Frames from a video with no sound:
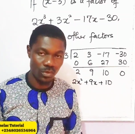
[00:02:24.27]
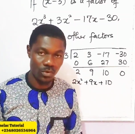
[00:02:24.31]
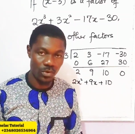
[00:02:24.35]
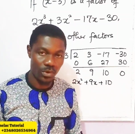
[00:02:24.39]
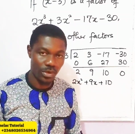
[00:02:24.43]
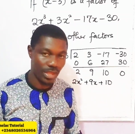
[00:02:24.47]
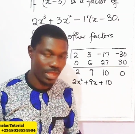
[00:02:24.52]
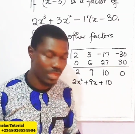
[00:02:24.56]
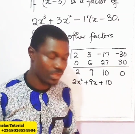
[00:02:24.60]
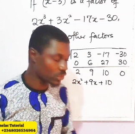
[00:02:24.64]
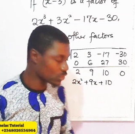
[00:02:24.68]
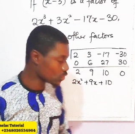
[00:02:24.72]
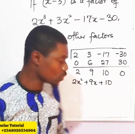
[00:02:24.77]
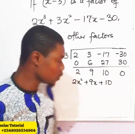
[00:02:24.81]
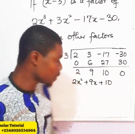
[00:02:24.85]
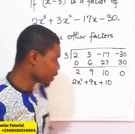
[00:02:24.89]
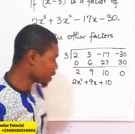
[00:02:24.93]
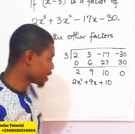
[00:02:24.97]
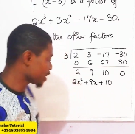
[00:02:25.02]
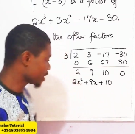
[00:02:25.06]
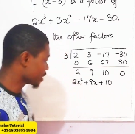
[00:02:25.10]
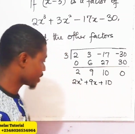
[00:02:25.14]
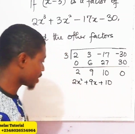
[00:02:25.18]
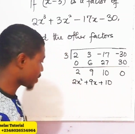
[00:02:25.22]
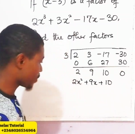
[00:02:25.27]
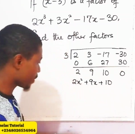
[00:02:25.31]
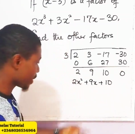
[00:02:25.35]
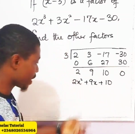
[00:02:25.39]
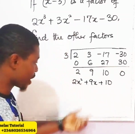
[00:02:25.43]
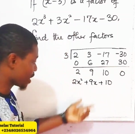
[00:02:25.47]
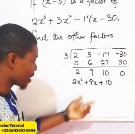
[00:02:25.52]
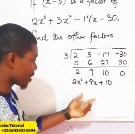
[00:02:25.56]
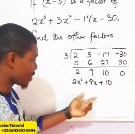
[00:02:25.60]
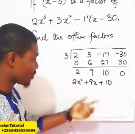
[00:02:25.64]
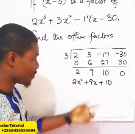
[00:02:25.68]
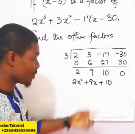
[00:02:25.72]
Okay, so with this now we
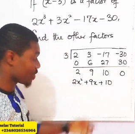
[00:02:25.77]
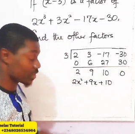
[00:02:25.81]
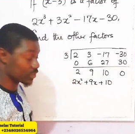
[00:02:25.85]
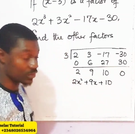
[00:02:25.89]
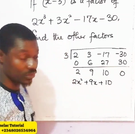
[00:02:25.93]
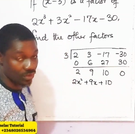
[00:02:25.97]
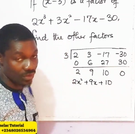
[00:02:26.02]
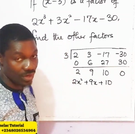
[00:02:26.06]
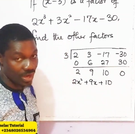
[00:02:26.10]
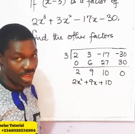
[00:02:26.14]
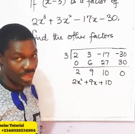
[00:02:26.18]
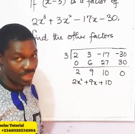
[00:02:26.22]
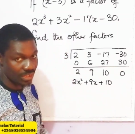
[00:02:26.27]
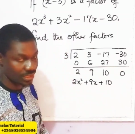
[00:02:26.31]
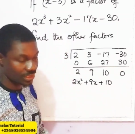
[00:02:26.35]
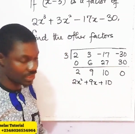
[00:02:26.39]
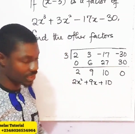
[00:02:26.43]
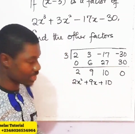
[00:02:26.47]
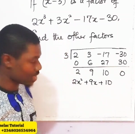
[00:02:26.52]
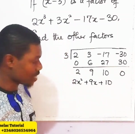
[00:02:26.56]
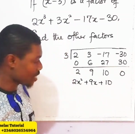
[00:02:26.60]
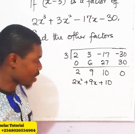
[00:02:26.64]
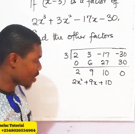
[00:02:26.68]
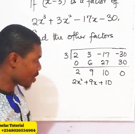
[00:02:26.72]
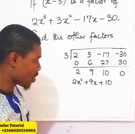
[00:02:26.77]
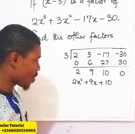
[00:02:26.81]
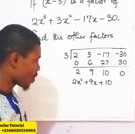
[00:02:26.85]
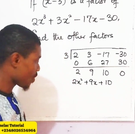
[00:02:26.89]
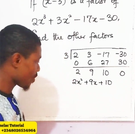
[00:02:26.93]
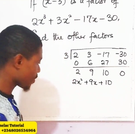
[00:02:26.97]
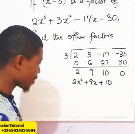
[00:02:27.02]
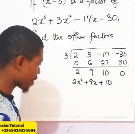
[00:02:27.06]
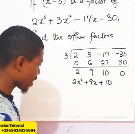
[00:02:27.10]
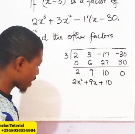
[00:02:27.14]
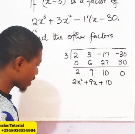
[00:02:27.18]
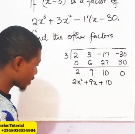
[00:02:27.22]
can now factorize.
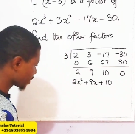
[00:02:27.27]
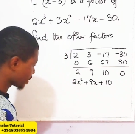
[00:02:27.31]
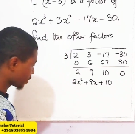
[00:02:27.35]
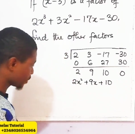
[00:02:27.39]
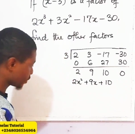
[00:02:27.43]
Alright,